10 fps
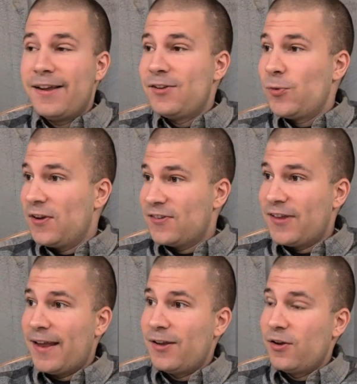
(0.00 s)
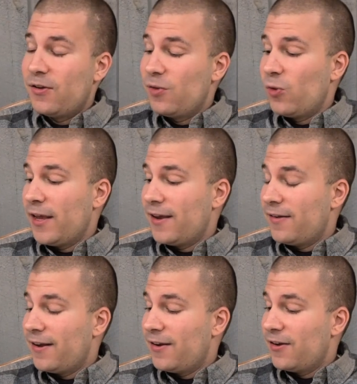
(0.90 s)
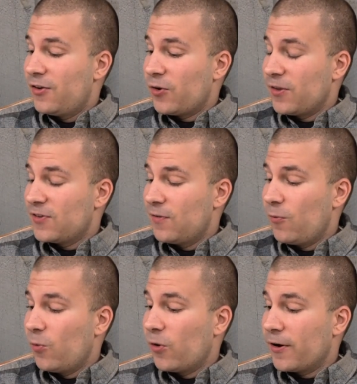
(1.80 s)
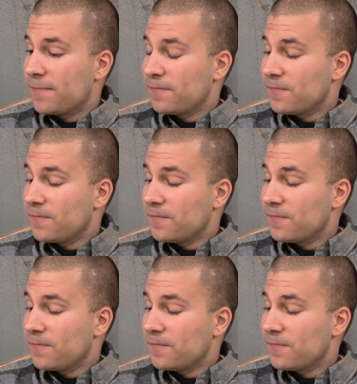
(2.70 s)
to an extent Lincoln did during the Civil War.